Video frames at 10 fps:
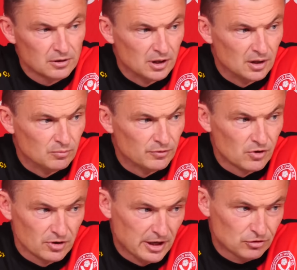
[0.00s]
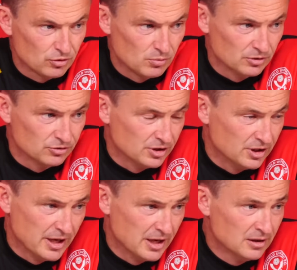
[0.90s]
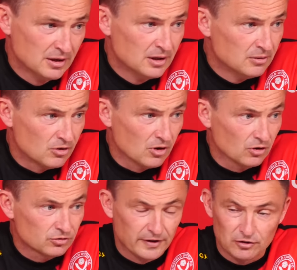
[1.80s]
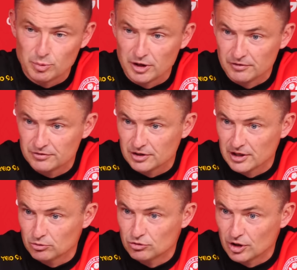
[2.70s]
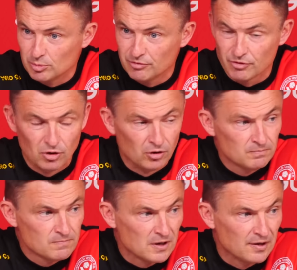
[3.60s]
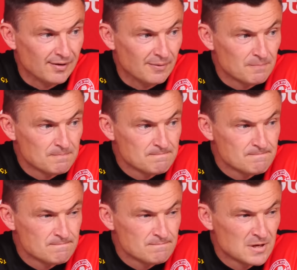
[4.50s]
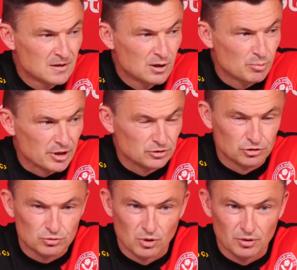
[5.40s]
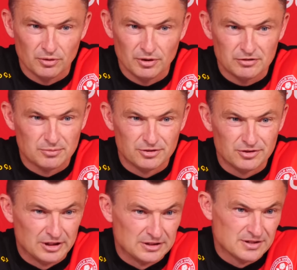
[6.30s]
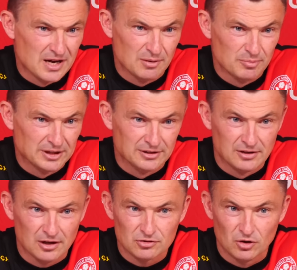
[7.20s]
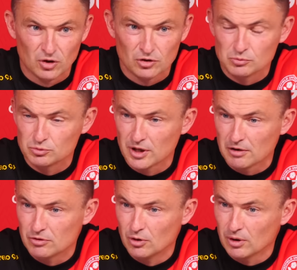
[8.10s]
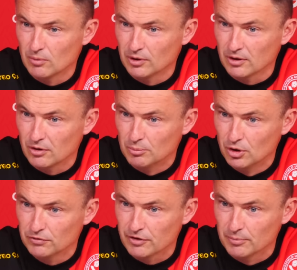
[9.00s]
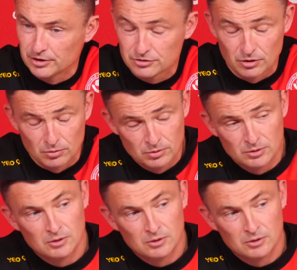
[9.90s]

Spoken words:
We've got natural ones in there, got lots of experience in there, who's done it before. But I don't just want it to be seen as the armband and that's all that comes with that role. I want a lot more from it. So,